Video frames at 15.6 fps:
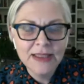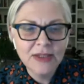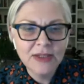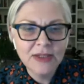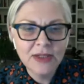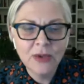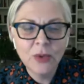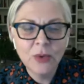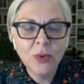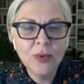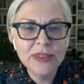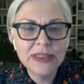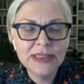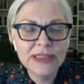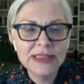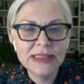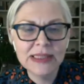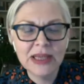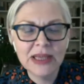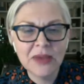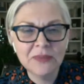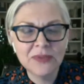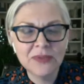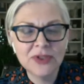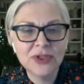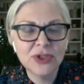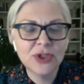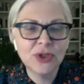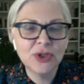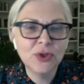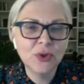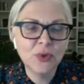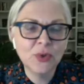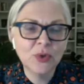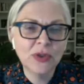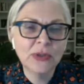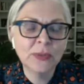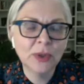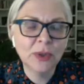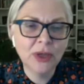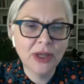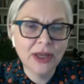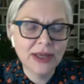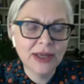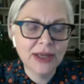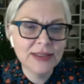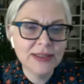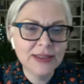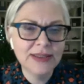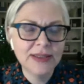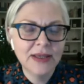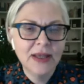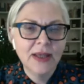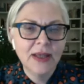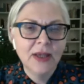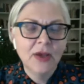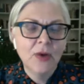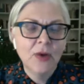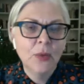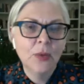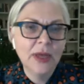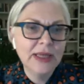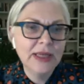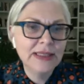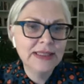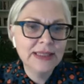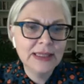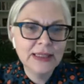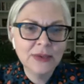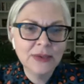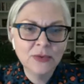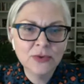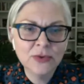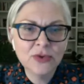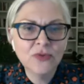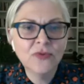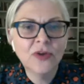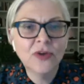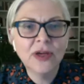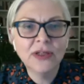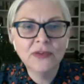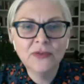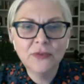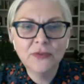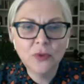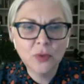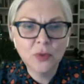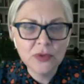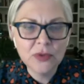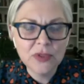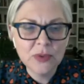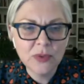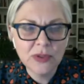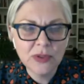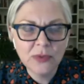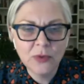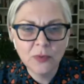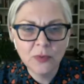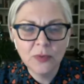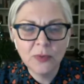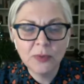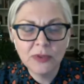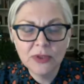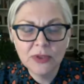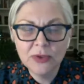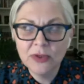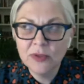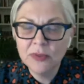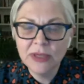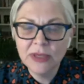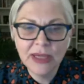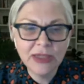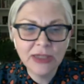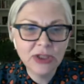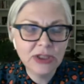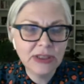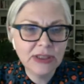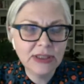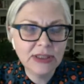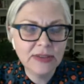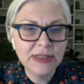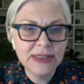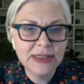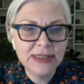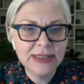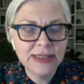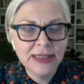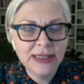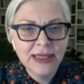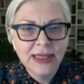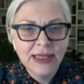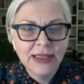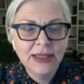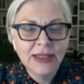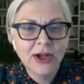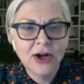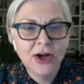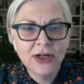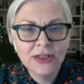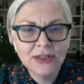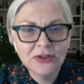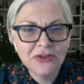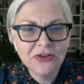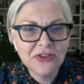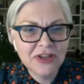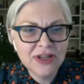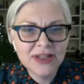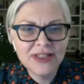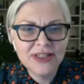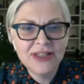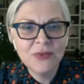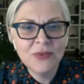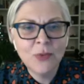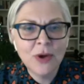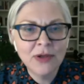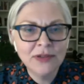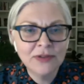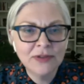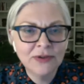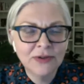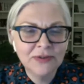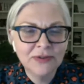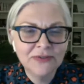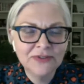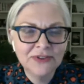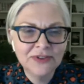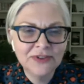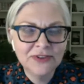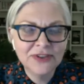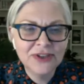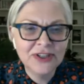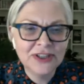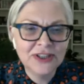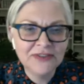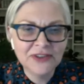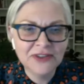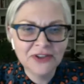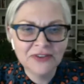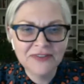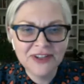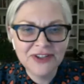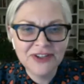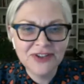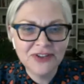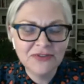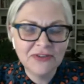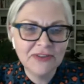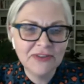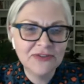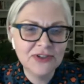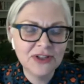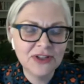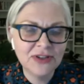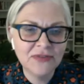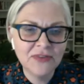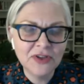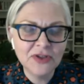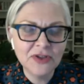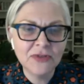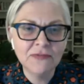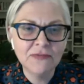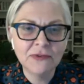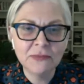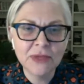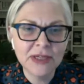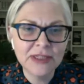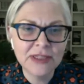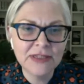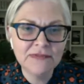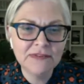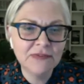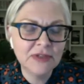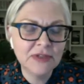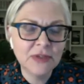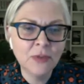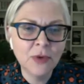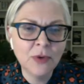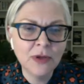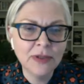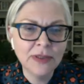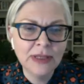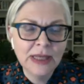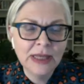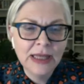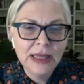So there are always these attempts to criminalize ways in, or to find faults with what people are doing. But actually there is the Article 31 of the Geneva Convention, the Refugee Convention from 1951,